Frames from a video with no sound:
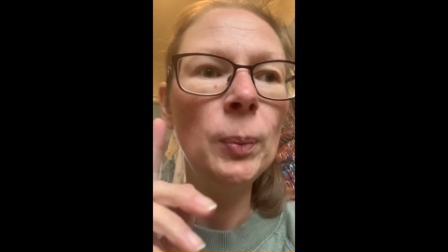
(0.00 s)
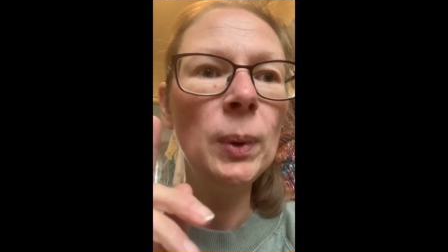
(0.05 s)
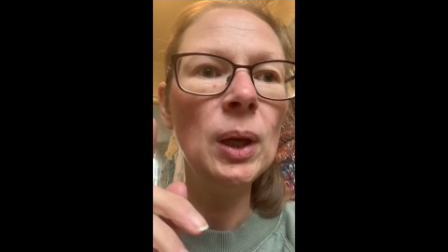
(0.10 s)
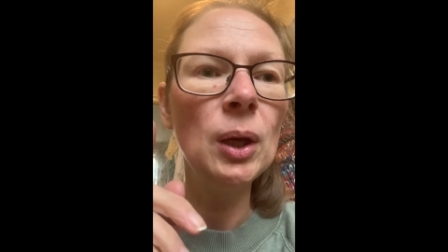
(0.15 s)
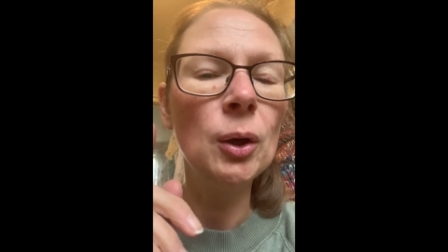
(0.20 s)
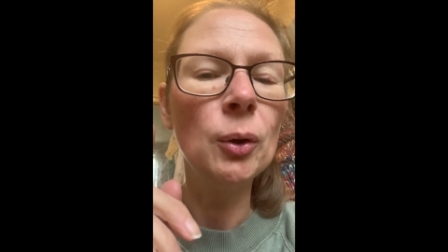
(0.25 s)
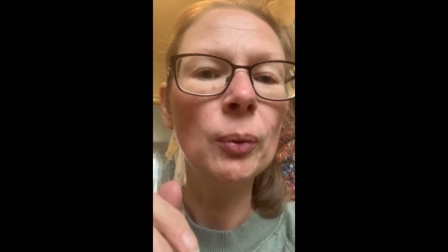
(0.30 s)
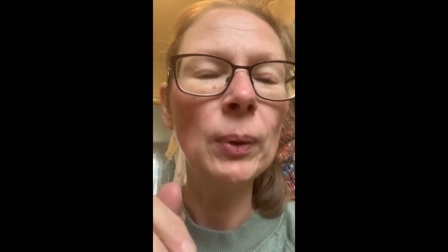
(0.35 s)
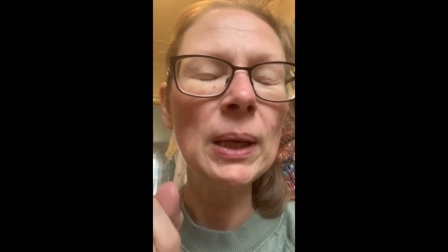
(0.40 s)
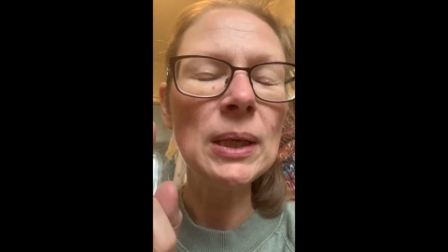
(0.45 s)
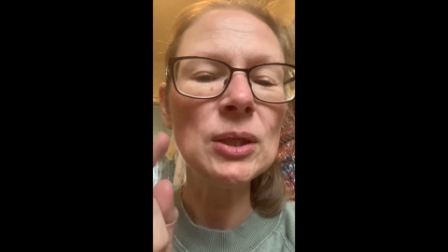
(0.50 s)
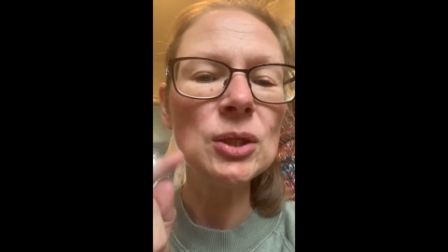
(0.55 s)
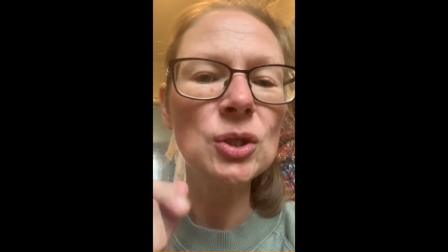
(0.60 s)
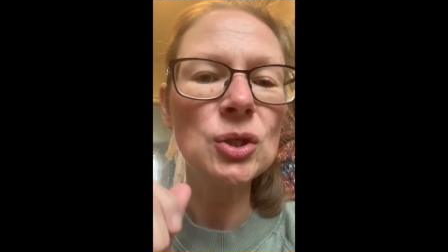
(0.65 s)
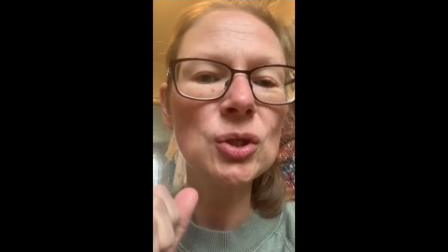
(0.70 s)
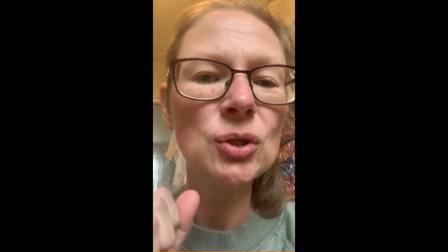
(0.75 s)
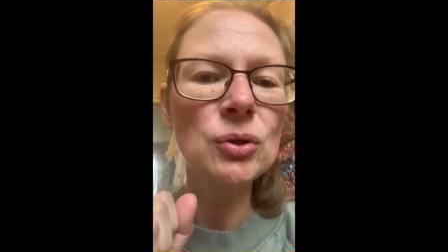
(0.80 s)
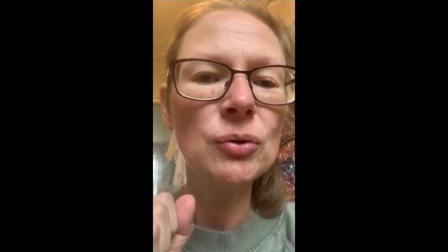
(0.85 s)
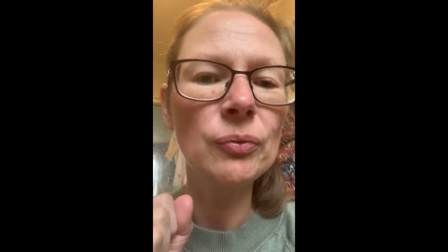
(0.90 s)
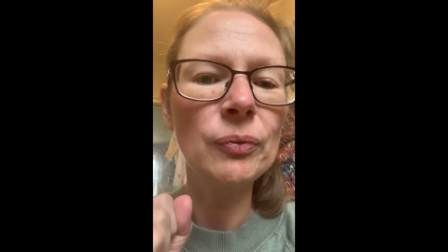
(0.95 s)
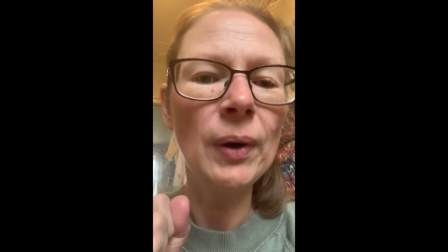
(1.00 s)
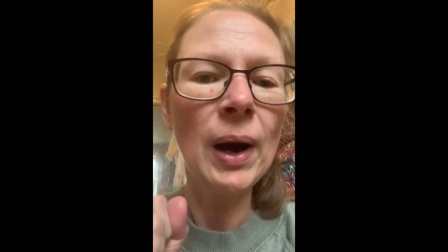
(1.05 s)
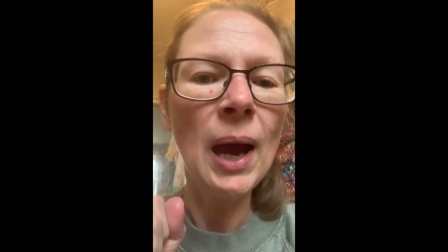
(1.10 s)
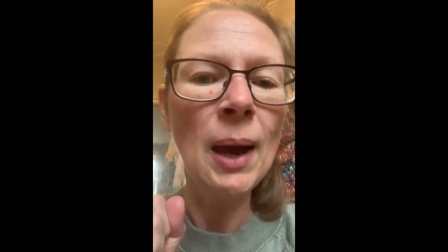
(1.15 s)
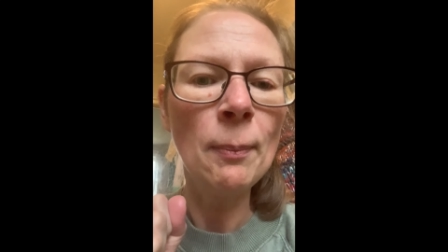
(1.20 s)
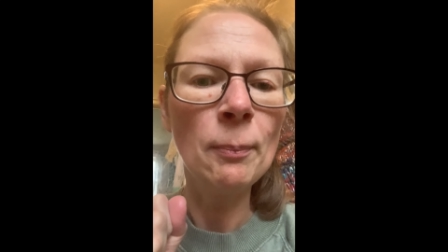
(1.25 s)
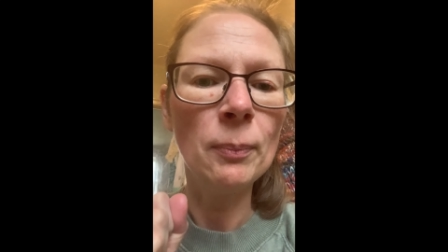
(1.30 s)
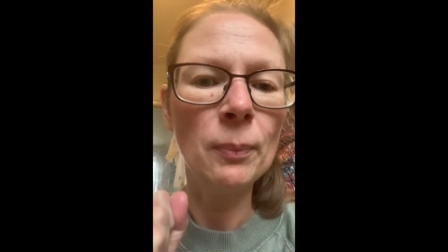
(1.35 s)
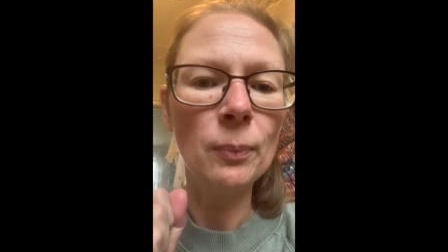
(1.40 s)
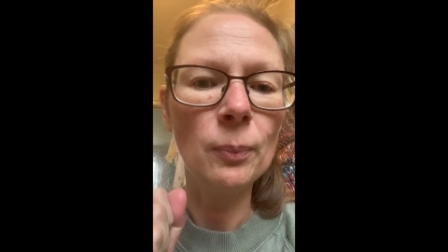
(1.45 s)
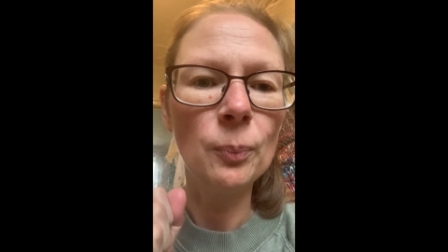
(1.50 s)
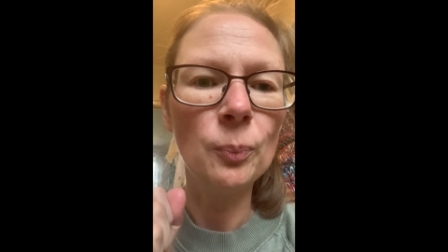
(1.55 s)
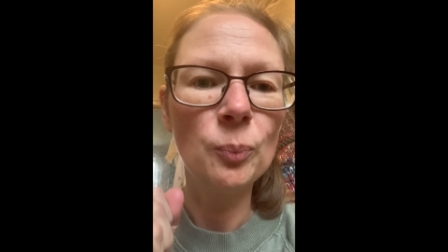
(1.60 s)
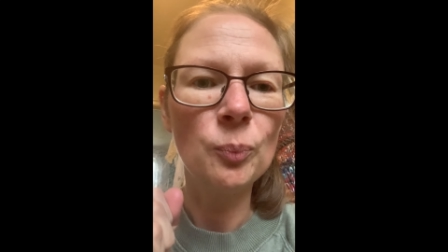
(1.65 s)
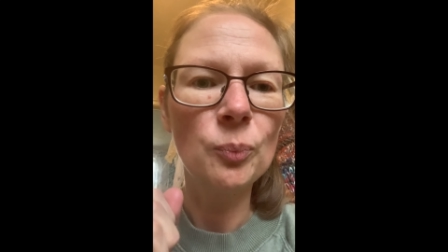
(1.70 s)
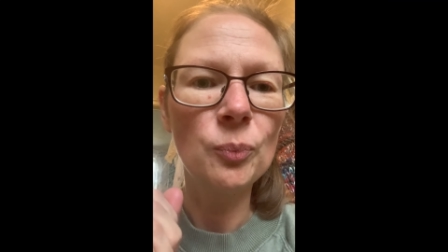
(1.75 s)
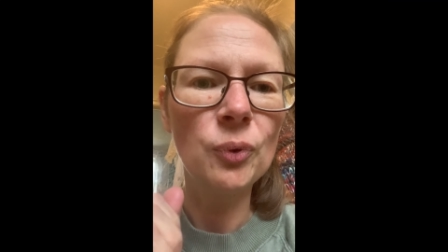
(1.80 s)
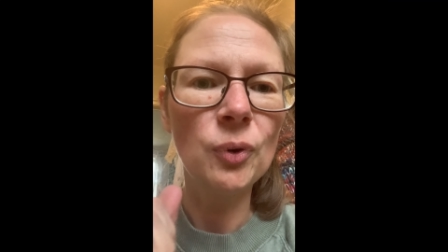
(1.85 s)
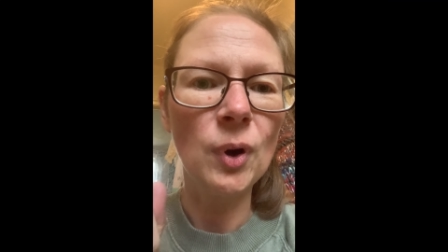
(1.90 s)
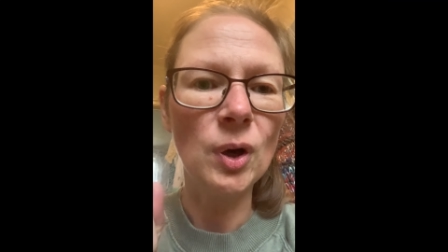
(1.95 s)
be a great scrap
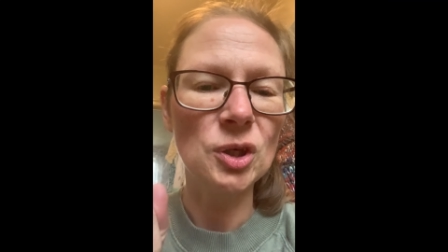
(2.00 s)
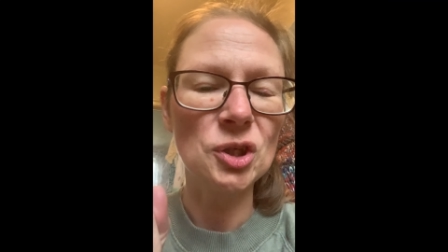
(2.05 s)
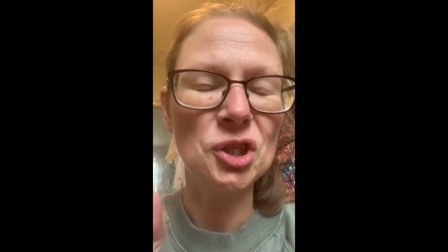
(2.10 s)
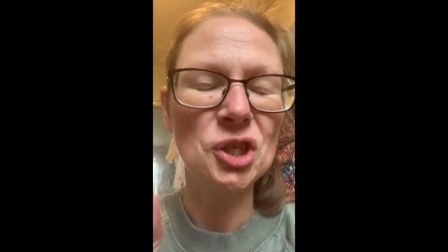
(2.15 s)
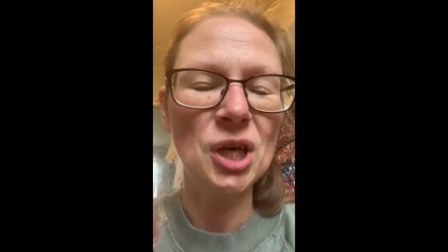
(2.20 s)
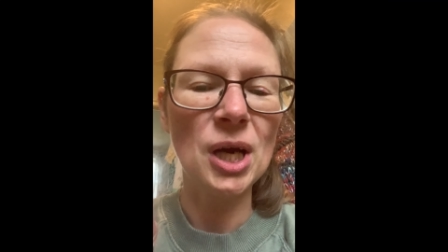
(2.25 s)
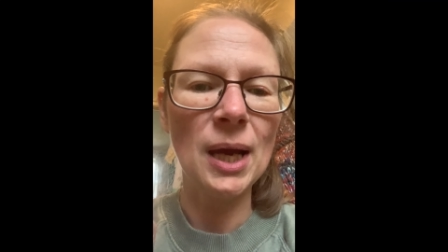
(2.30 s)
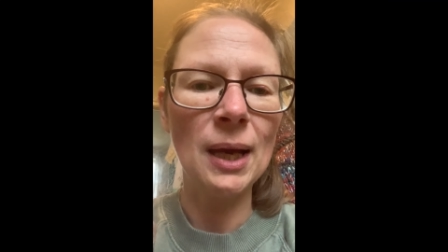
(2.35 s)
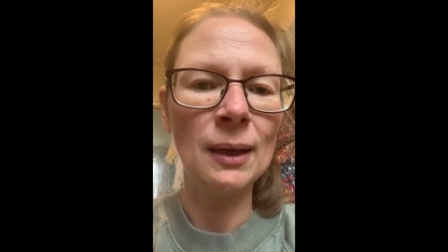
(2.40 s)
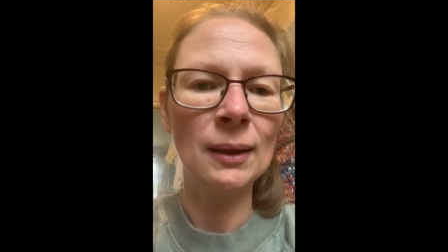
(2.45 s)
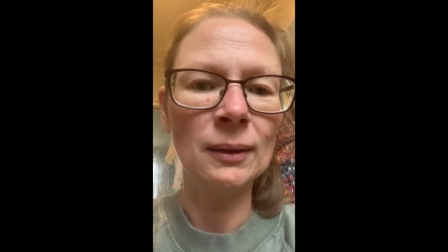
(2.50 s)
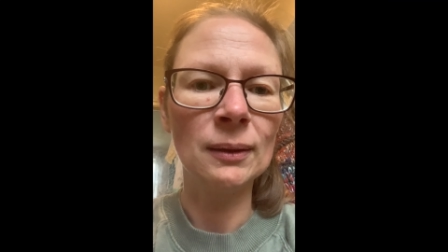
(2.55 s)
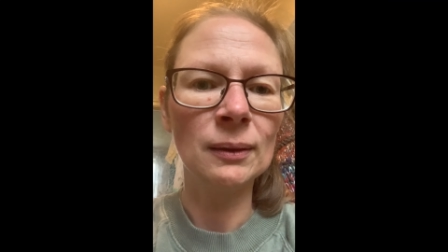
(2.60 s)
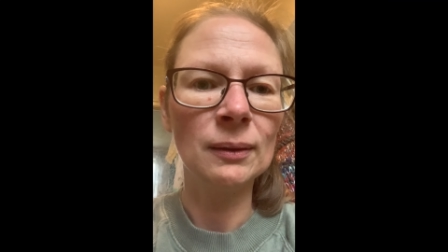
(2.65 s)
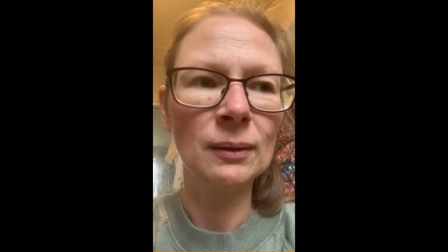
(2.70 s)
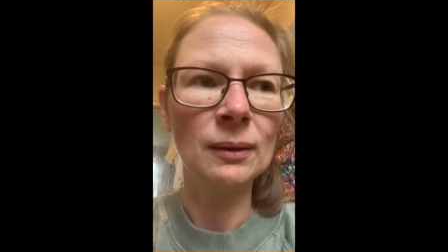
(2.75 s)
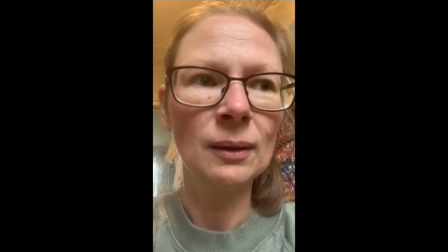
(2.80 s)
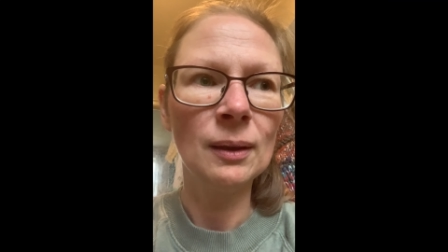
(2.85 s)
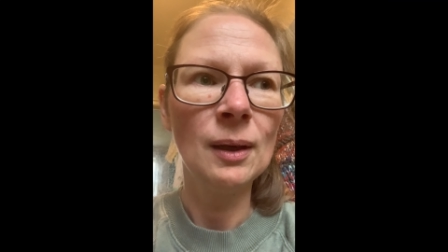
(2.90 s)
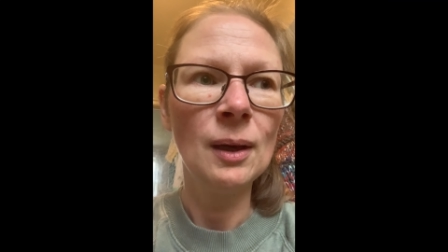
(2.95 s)
project.